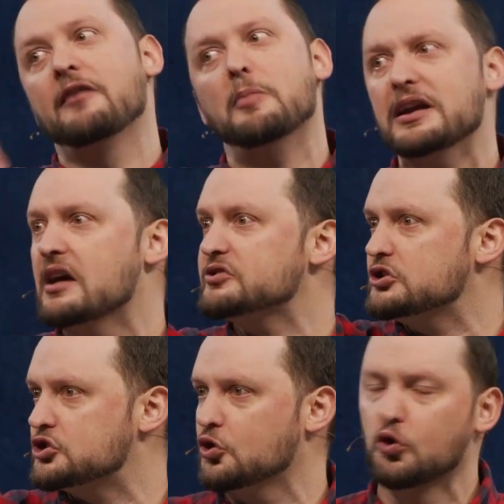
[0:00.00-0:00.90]
everybody else
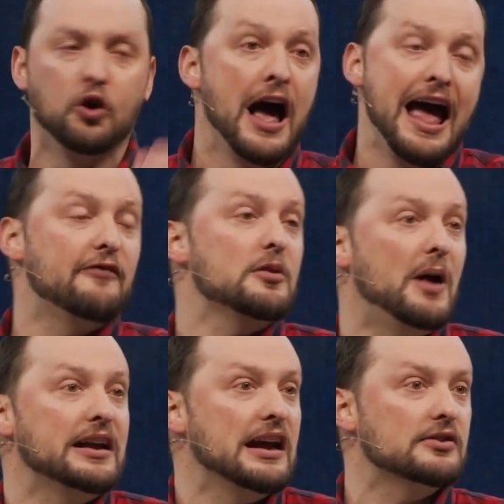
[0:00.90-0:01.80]
at school,
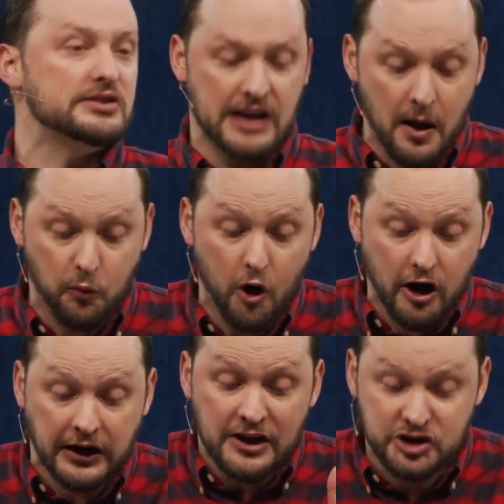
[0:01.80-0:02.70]
everybody else at
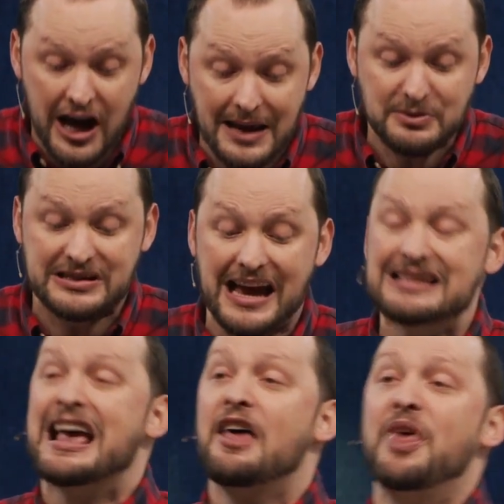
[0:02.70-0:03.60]
work, James
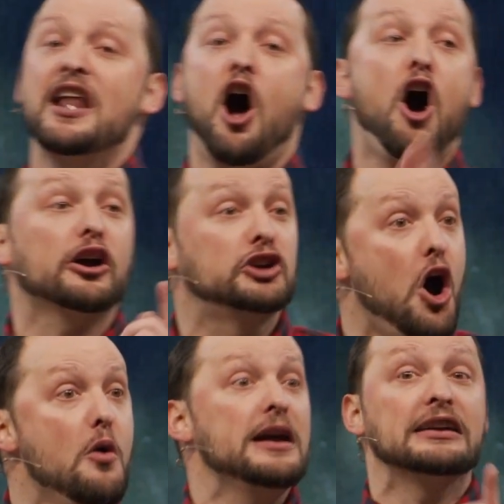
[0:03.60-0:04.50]
says, then our
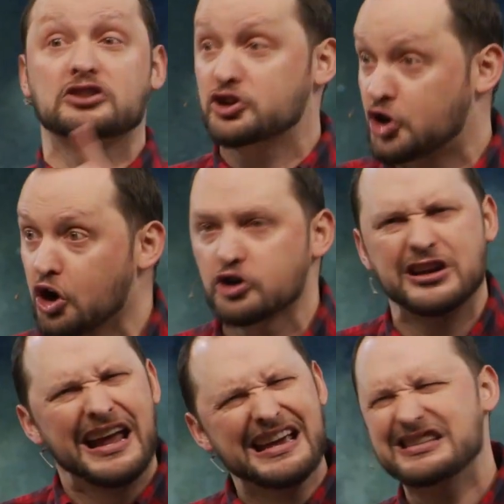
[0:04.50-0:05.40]
going to church
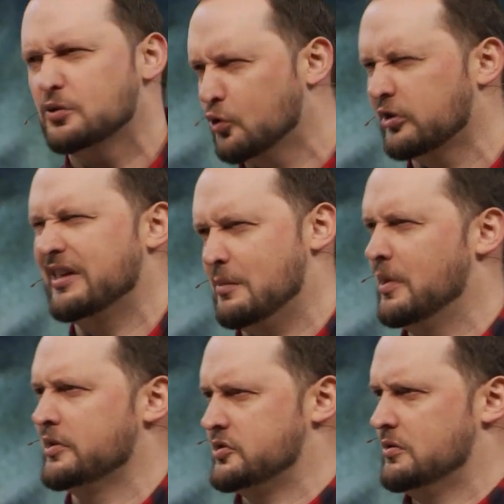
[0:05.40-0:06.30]
isn't worth that
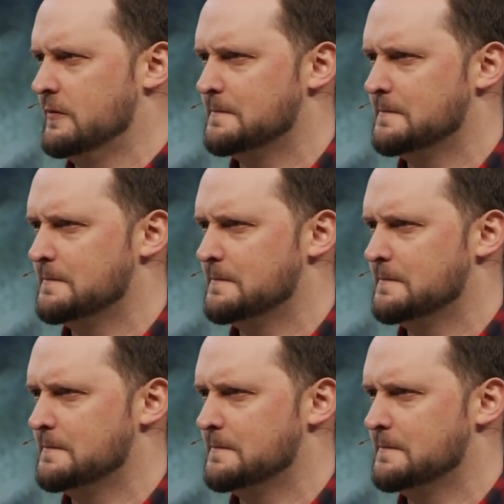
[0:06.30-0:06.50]
much